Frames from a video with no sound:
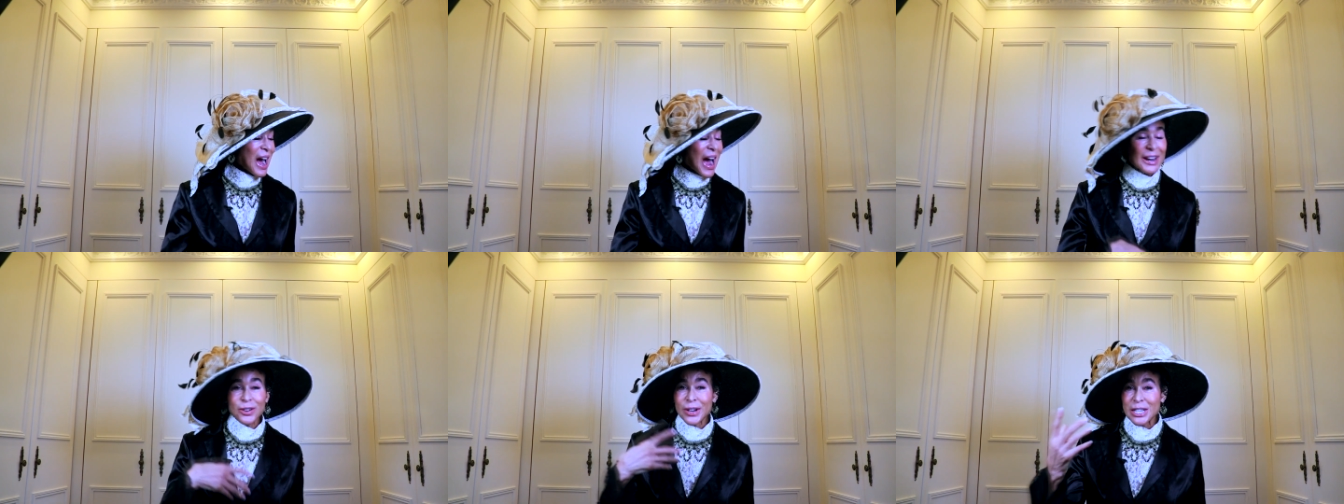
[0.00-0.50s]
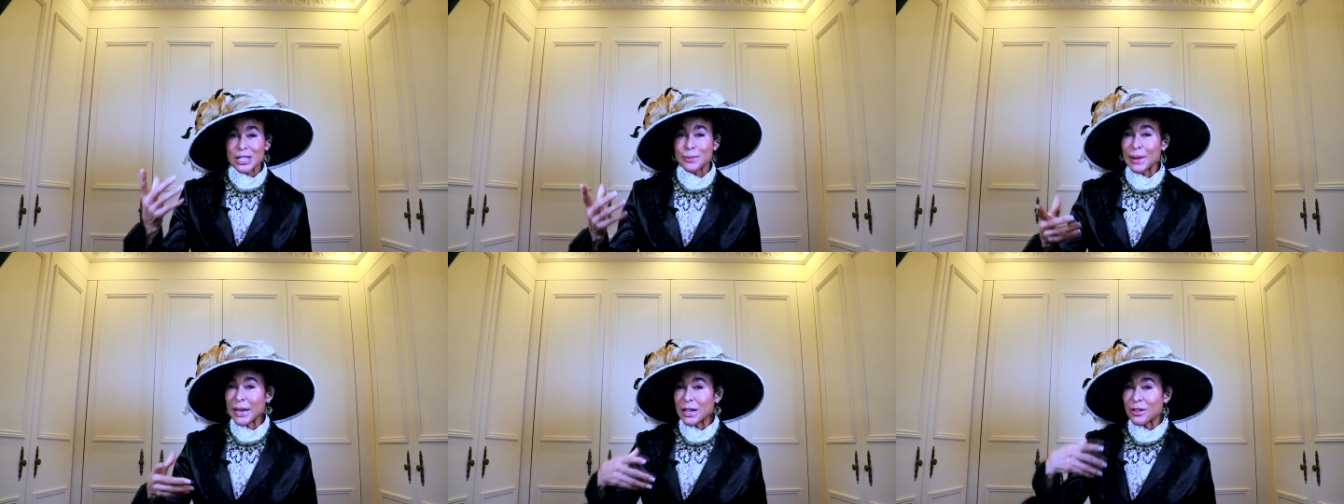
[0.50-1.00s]
I don't
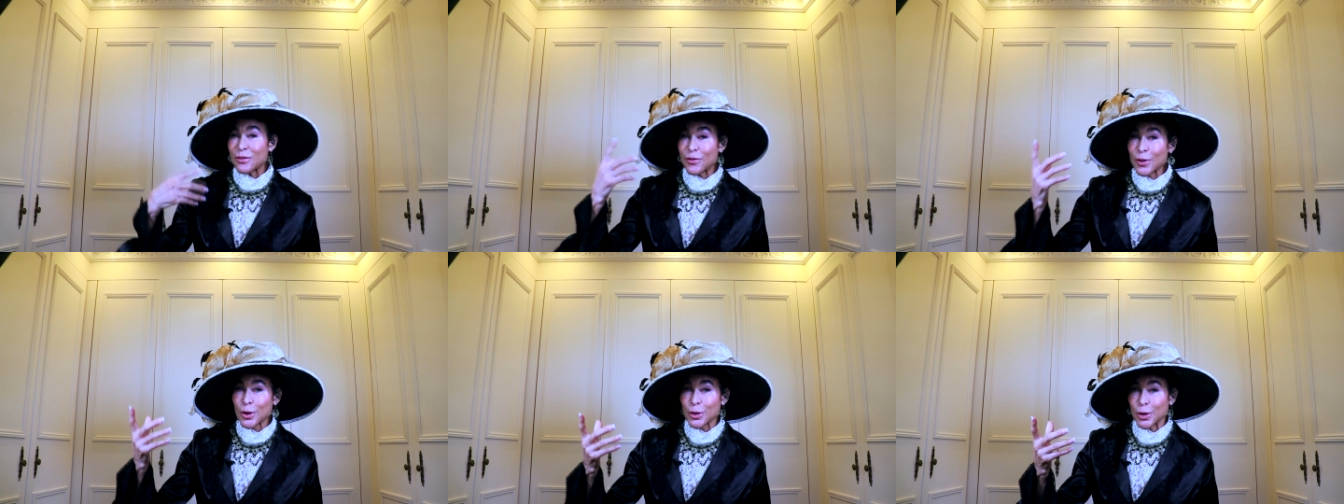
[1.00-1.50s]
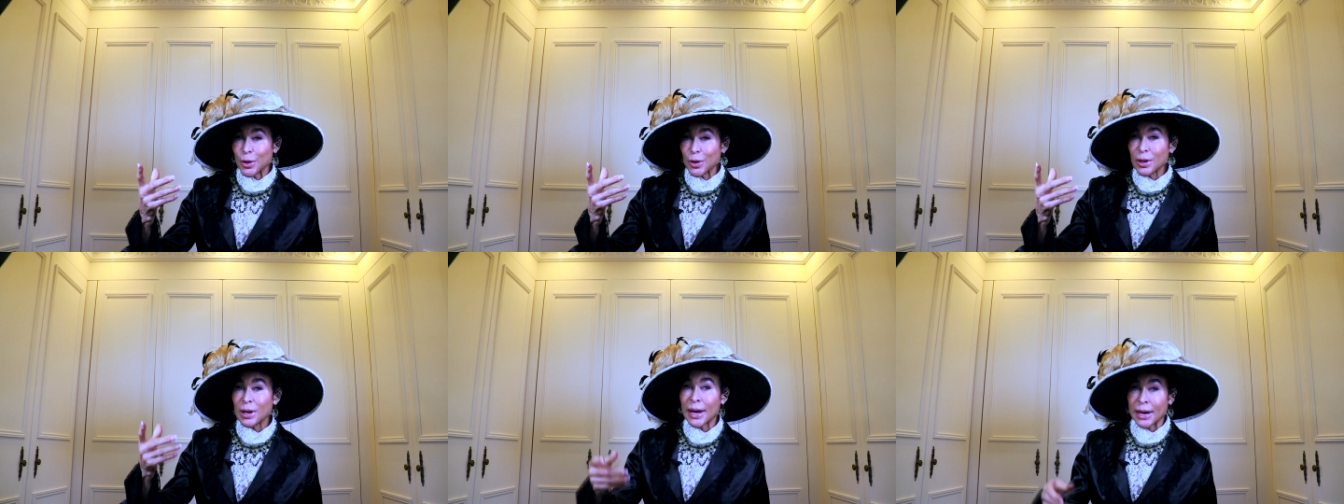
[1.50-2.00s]
explain it further
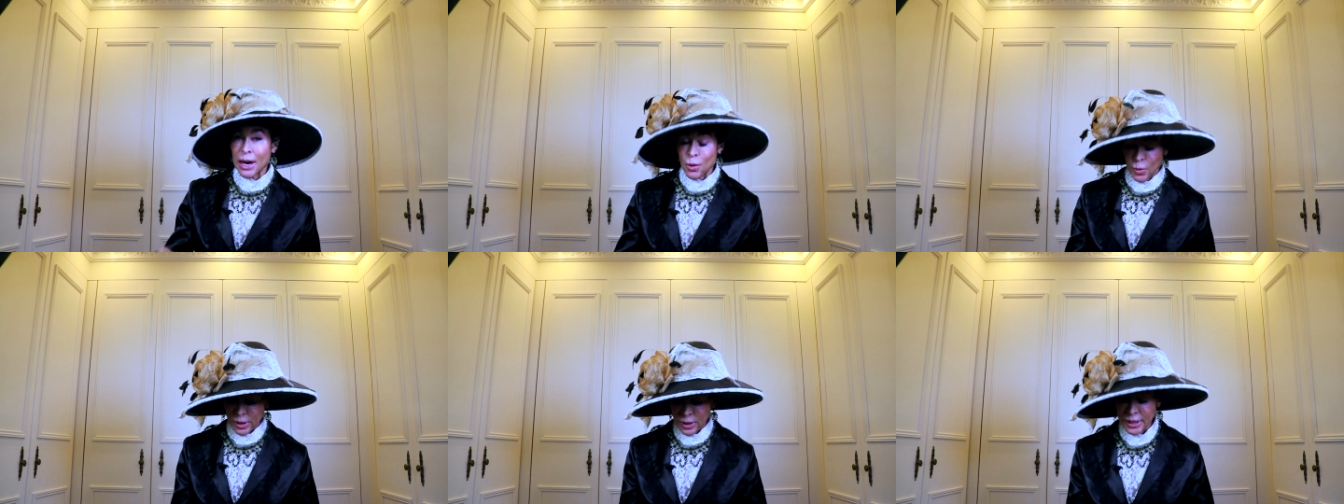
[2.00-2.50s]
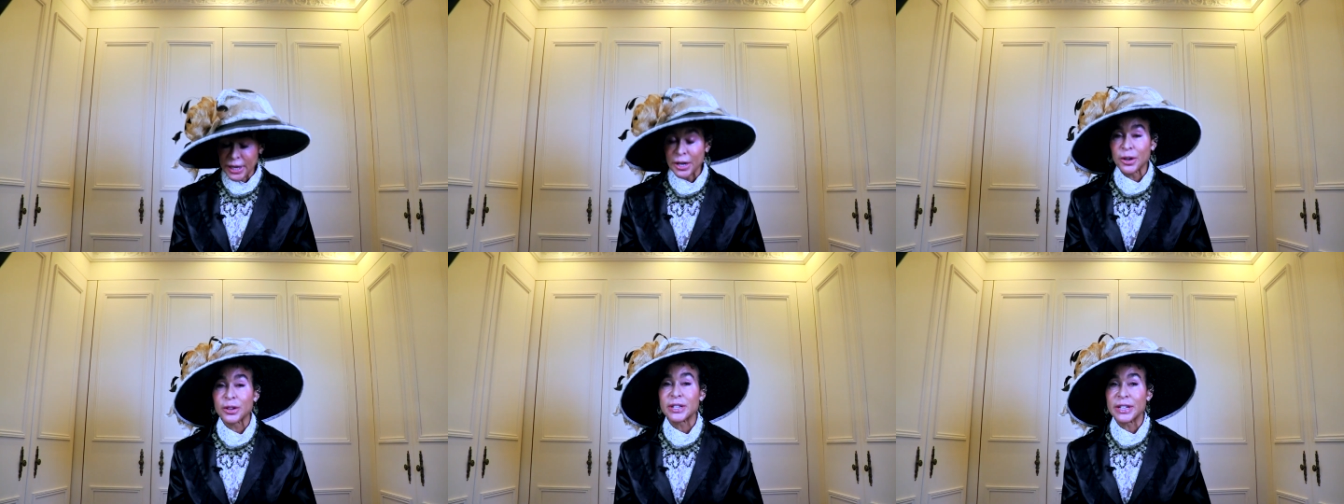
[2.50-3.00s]
like I will
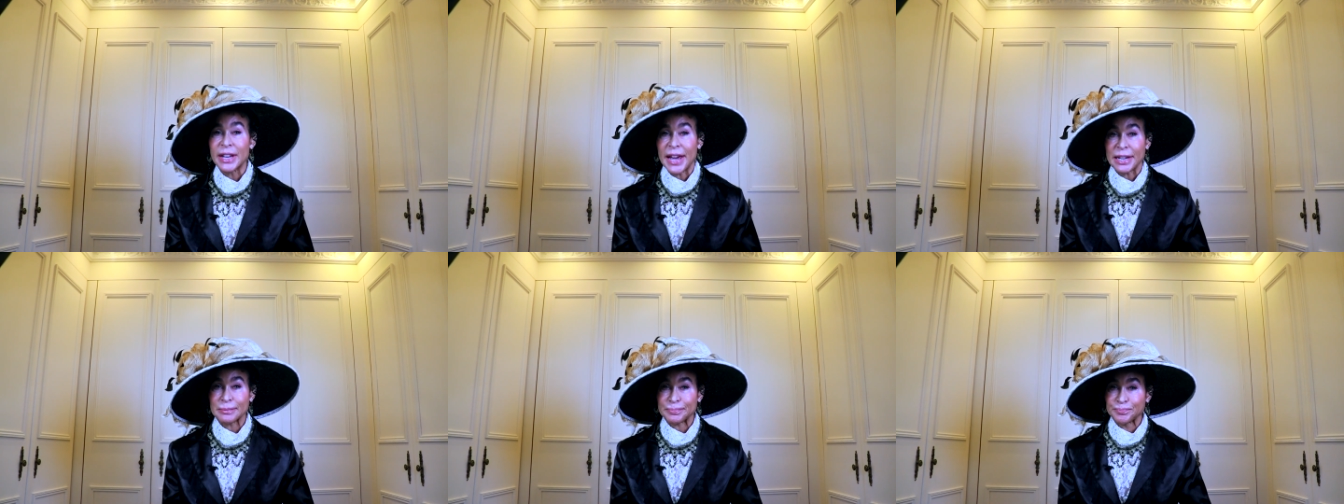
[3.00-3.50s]
here today.